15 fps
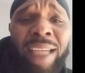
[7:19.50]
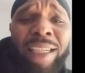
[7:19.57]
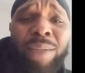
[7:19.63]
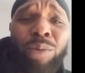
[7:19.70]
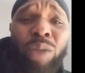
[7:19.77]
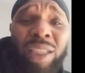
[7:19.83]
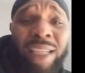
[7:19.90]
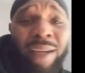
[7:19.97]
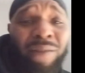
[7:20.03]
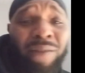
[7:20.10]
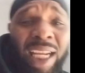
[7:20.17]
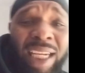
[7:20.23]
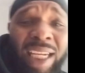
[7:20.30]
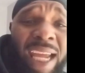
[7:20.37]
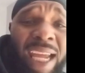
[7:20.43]
And then whatever
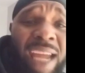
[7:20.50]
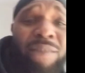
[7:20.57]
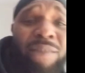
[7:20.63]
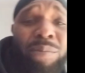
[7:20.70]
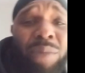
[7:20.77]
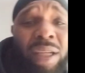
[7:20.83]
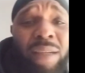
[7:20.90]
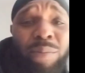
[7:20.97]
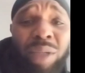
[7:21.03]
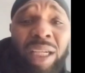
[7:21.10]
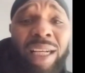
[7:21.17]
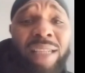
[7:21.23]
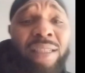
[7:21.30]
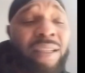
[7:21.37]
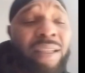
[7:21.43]
they gave me,
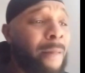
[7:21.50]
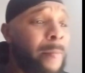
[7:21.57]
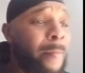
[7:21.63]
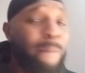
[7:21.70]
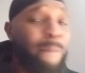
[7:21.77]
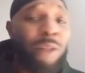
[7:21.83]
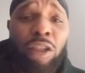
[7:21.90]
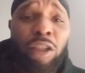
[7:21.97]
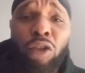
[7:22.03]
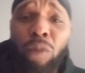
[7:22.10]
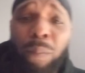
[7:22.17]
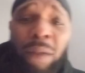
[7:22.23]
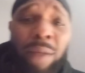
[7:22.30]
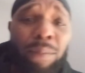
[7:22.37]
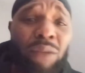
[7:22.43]
because two
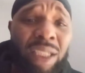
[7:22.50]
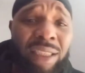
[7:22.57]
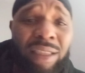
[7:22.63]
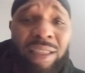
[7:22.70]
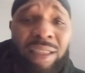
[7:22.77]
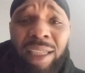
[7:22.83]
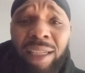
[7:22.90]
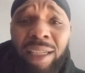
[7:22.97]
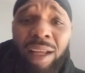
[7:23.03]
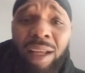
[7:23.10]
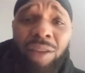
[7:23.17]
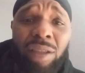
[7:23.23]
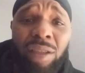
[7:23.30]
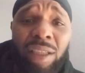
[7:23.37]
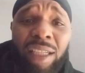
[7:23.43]
people that's
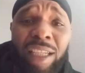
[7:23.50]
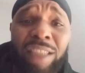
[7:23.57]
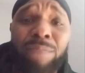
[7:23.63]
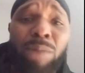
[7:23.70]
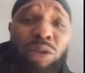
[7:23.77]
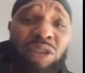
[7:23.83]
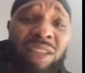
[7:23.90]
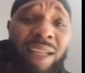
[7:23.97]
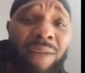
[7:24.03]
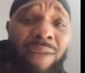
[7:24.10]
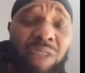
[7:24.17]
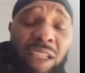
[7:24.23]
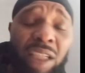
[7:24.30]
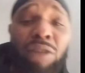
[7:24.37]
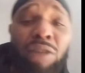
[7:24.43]
together is most
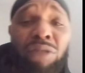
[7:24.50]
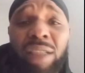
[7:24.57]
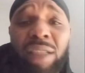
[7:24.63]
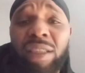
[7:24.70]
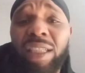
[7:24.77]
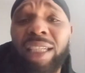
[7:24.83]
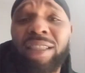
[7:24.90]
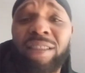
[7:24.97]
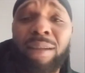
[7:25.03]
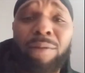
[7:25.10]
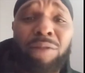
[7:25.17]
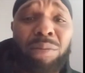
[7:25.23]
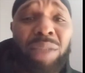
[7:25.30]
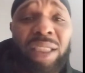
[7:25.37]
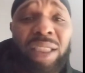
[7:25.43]
definitely going to get
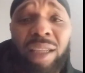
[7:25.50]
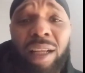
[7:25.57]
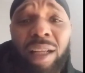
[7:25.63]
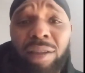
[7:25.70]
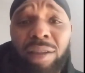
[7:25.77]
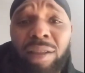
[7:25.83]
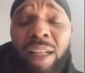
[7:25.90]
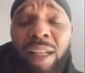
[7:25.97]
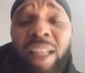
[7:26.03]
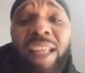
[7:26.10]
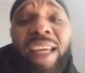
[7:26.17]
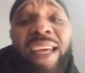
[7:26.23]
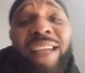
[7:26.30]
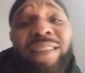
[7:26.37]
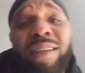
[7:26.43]
something from each other.
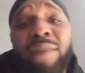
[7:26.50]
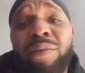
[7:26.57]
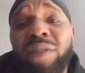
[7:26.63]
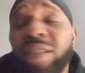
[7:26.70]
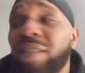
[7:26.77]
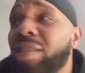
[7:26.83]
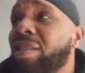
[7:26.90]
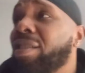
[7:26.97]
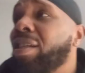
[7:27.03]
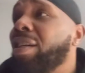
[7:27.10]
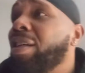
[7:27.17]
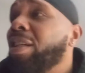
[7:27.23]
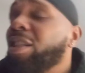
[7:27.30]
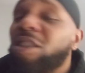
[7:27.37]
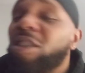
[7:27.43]
As if
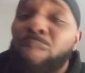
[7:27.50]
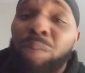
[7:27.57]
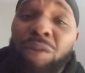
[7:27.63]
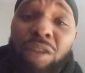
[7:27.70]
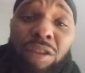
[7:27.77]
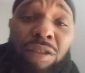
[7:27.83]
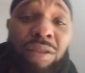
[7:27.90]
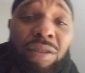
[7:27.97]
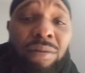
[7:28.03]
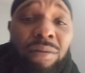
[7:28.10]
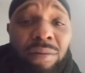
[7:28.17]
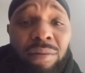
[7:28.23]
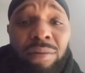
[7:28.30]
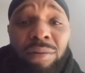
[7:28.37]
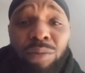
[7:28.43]
it's spiritual,
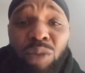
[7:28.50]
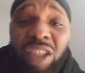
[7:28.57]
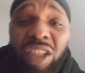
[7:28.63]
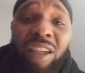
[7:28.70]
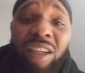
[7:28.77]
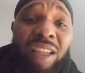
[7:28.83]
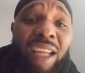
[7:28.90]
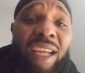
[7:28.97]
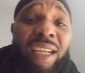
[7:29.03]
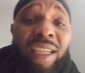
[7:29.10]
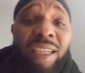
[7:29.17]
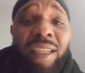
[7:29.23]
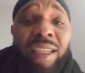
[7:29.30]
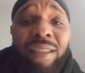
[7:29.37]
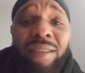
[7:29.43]
which
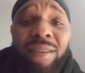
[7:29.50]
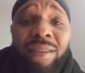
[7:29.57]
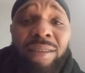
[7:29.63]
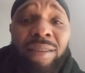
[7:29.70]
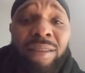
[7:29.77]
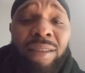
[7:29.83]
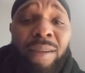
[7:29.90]
everything is.